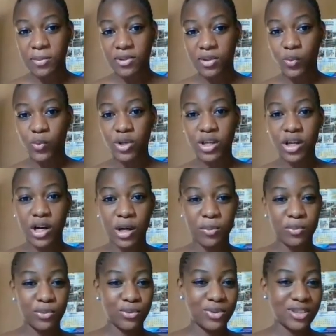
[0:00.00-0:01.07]
The wig cap
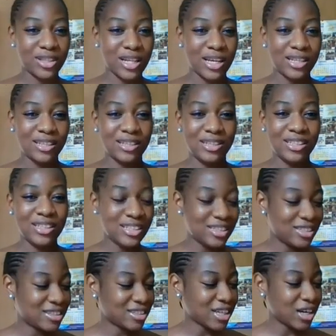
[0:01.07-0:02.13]
looks like this.
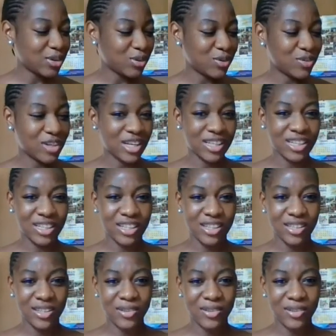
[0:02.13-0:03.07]
It's kind of like a